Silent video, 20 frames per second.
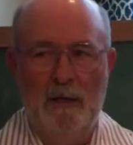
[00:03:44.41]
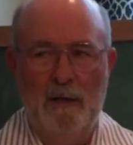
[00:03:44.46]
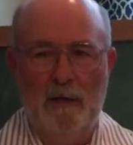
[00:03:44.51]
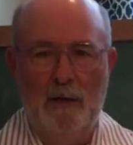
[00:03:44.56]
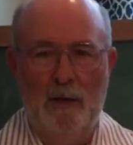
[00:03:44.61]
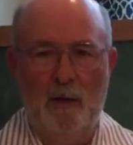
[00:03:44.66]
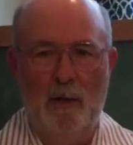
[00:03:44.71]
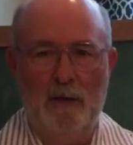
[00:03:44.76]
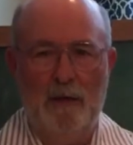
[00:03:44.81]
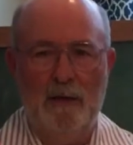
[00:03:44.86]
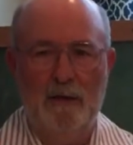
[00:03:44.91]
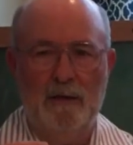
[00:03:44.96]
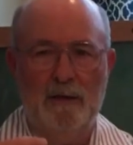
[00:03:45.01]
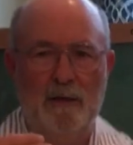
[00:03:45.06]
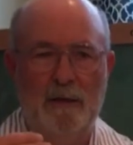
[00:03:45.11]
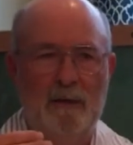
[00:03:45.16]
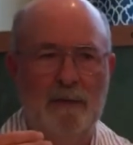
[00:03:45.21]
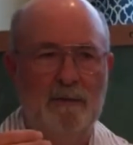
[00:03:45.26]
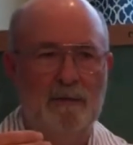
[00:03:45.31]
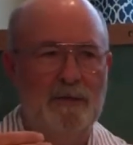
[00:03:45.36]

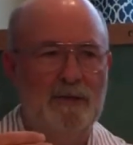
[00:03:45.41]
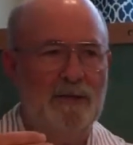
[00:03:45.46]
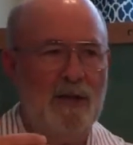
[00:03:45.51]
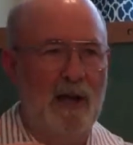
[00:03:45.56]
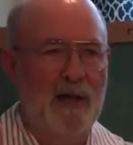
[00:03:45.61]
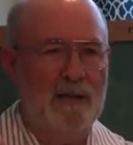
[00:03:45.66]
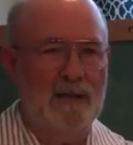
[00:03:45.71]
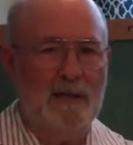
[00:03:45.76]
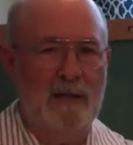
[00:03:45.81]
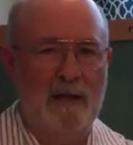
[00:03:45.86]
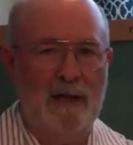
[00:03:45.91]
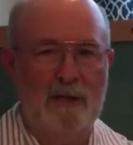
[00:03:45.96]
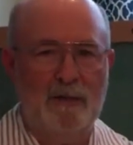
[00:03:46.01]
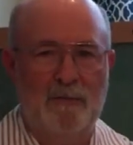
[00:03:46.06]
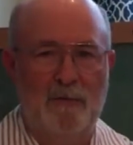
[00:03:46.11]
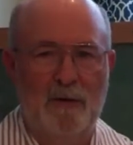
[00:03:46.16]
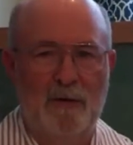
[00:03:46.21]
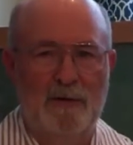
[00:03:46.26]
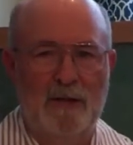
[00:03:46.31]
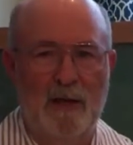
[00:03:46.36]
In science class,
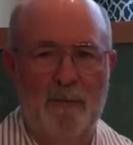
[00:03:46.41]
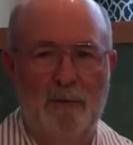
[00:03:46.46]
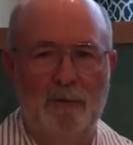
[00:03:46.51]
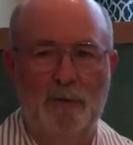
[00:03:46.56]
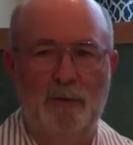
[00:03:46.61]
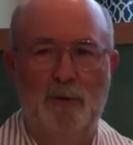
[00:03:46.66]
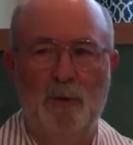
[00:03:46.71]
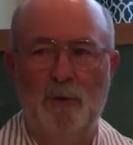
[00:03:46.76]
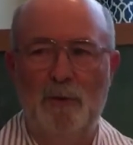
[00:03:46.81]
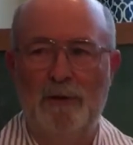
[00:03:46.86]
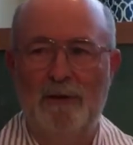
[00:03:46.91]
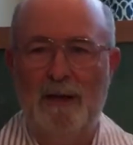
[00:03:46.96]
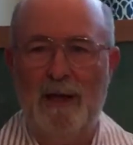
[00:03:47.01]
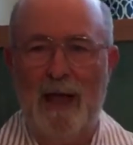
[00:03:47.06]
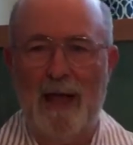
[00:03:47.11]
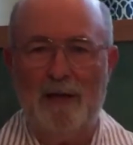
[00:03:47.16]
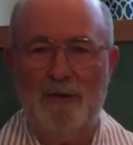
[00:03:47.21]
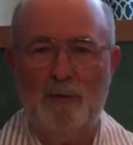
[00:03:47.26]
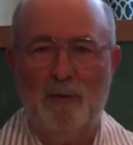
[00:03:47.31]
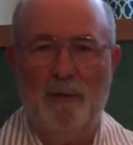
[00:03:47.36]
for example, doing the
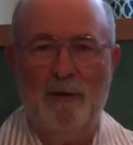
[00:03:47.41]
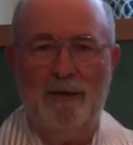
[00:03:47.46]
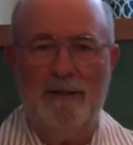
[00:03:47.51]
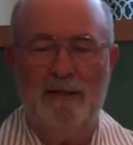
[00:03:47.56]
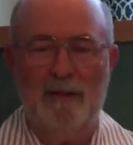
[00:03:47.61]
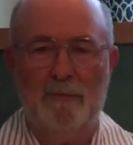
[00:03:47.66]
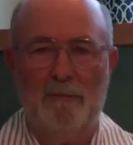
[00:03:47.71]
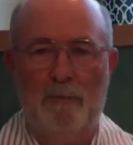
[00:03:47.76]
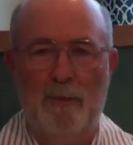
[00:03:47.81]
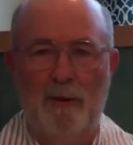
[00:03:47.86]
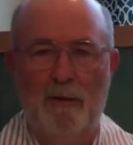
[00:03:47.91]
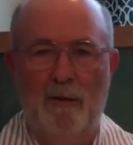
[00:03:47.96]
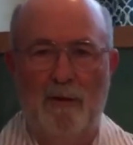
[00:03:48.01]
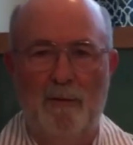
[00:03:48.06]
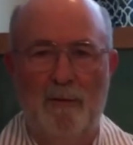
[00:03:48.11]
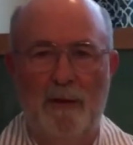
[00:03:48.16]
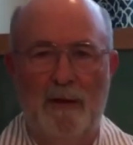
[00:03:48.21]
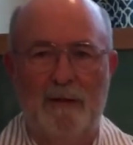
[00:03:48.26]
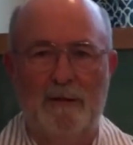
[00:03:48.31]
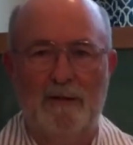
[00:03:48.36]
actual
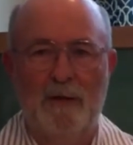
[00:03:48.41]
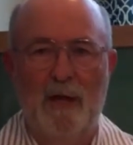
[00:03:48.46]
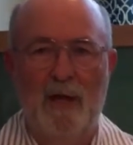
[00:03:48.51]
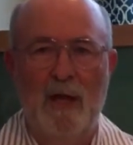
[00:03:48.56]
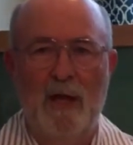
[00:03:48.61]
experiments